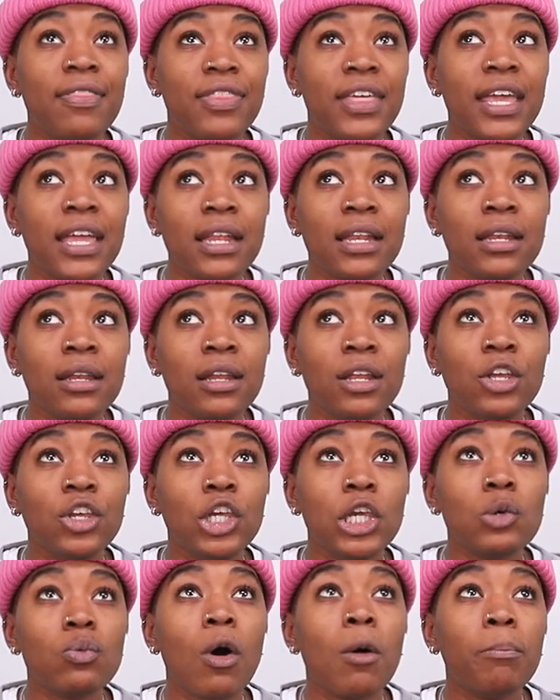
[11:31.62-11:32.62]
then
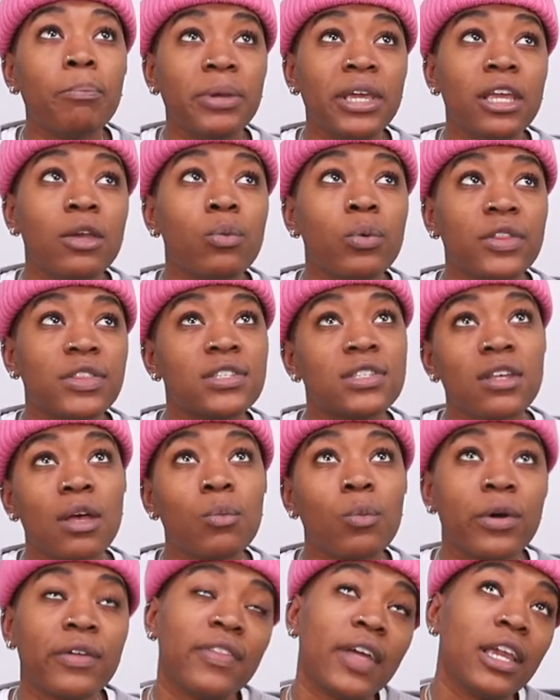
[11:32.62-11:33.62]
you won't be with
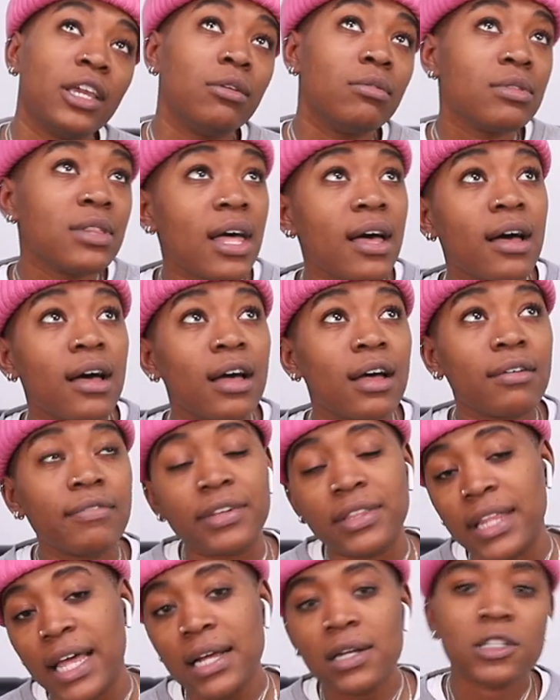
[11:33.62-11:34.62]
someone that you love
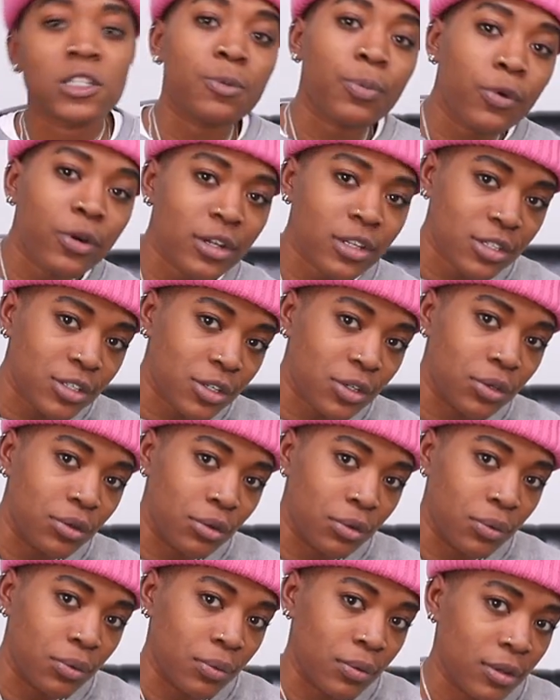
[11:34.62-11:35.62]
and that supports
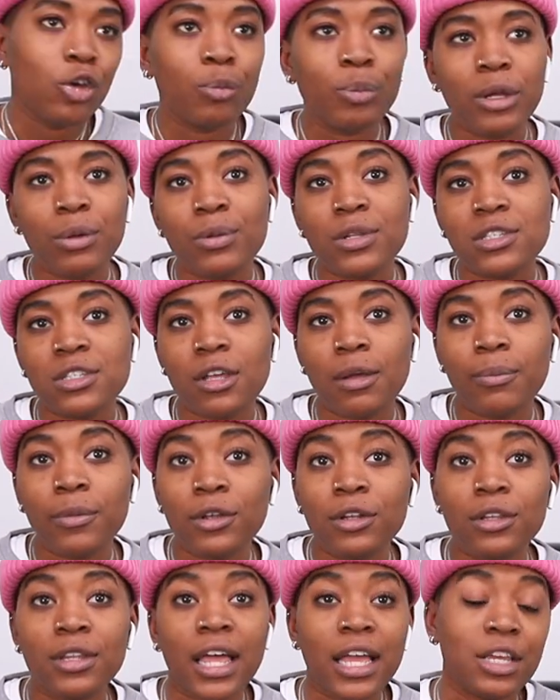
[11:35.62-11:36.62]
you. You'll be with
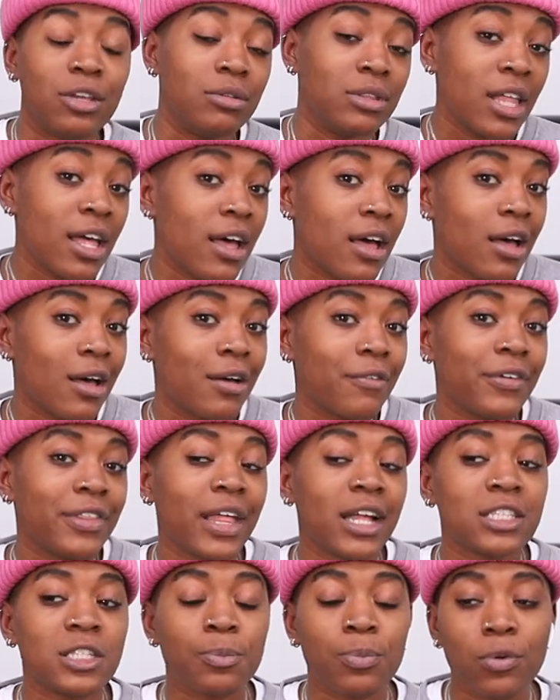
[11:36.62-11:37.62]
someone that you love and
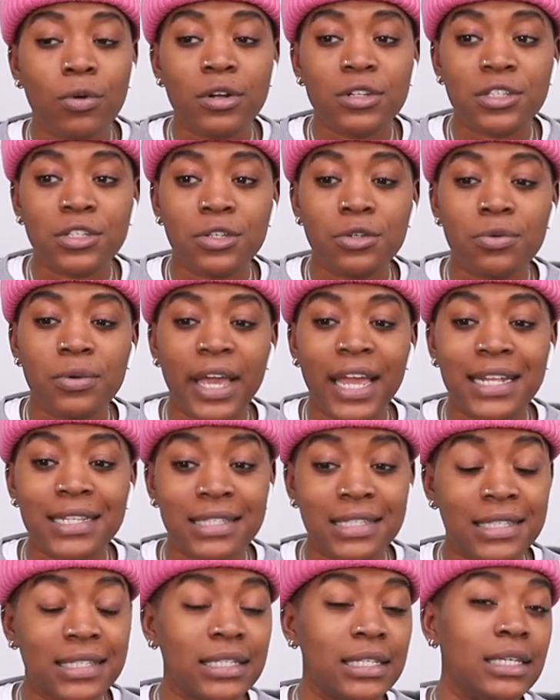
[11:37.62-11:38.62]
that supports you
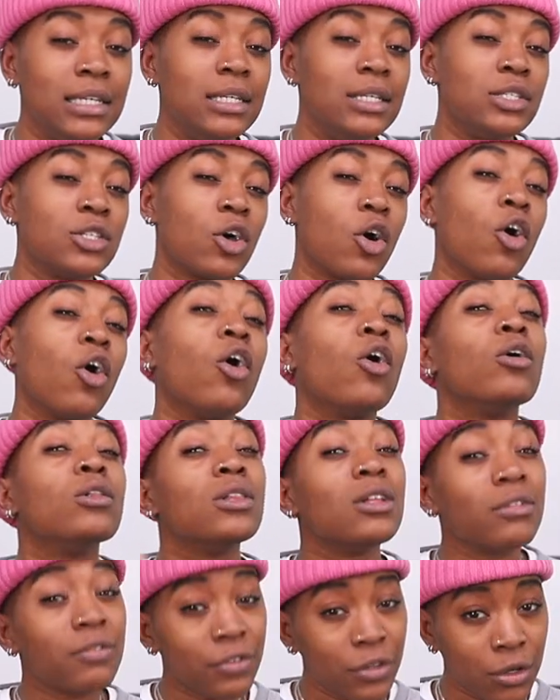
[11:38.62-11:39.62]
and sees
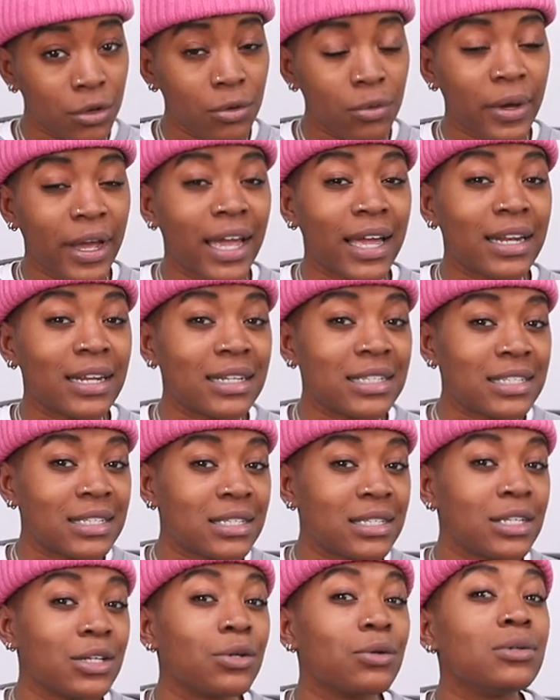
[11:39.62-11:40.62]
all of you and
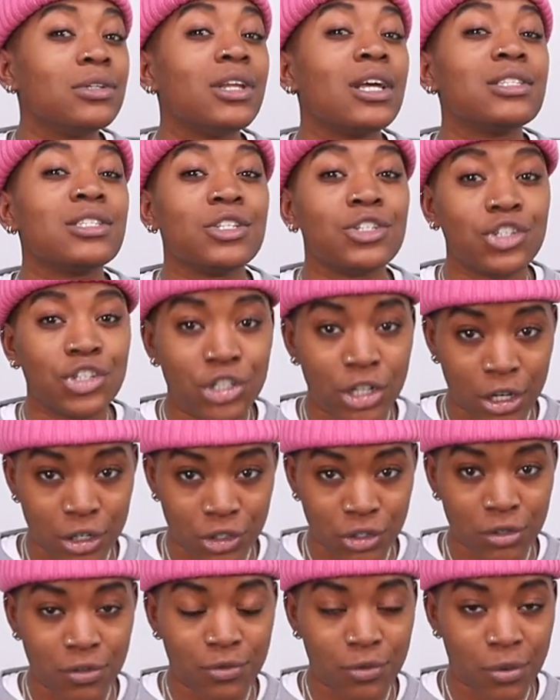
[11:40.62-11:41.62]
still doesn't
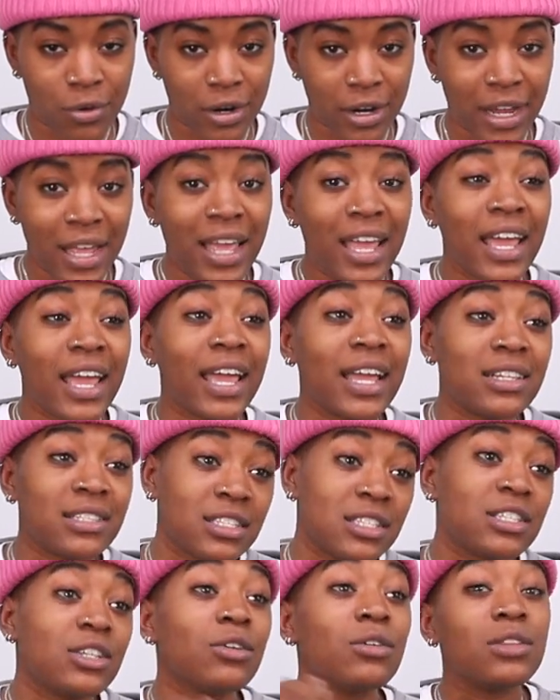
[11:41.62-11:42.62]
judge you for it, and
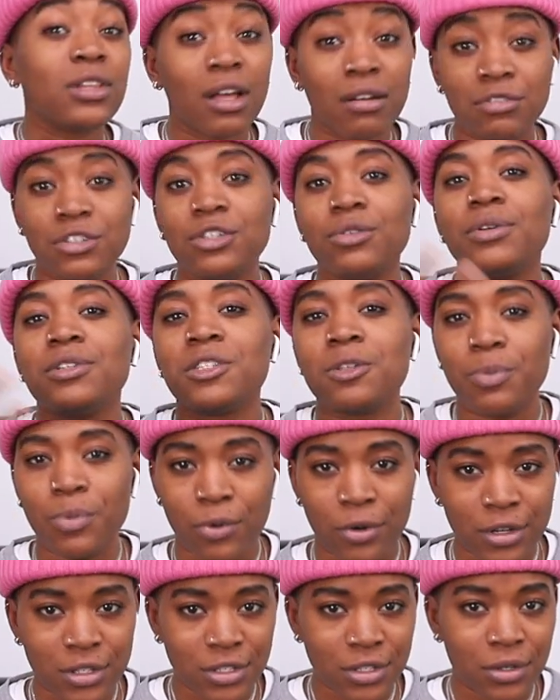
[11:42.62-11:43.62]
still loves you and
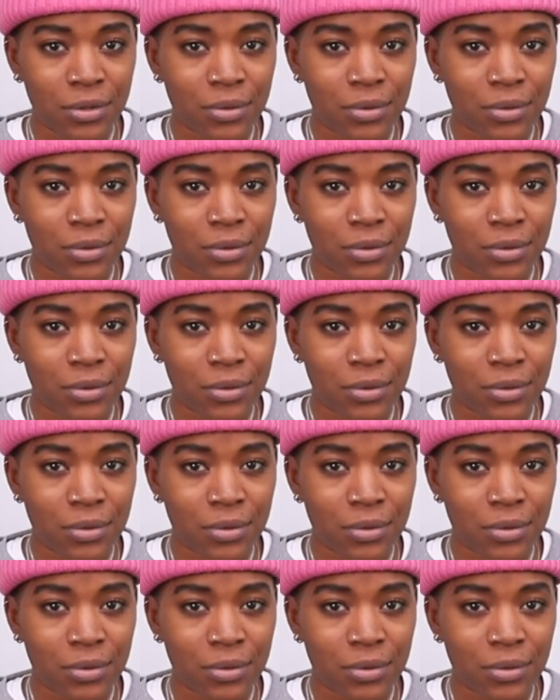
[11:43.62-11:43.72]
supports